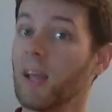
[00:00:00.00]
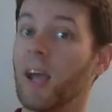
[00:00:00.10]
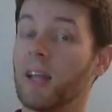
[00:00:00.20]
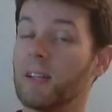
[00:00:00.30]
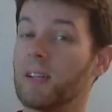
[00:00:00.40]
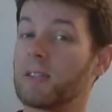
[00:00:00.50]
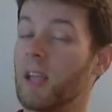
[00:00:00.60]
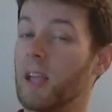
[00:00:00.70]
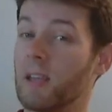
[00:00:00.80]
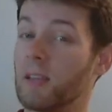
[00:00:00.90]
and it is
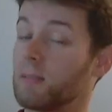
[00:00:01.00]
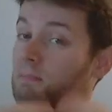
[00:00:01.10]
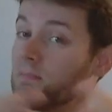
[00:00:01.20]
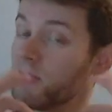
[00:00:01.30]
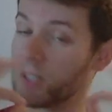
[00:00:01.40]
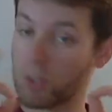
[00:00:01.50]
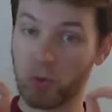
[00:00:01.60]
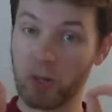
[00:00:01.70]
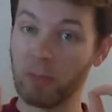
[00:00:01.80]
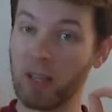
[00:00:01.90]
a
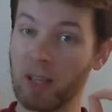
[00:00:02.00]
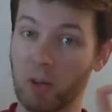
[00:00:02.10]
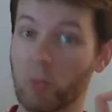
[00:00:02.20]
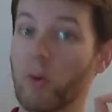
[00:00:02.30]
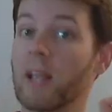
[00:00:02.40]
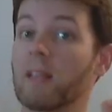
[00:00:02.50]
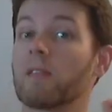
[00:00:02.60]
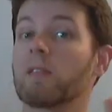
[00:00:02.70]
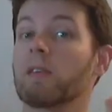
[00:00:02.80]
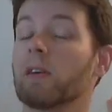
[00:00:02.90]
extremely
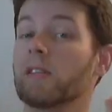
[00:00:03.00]
great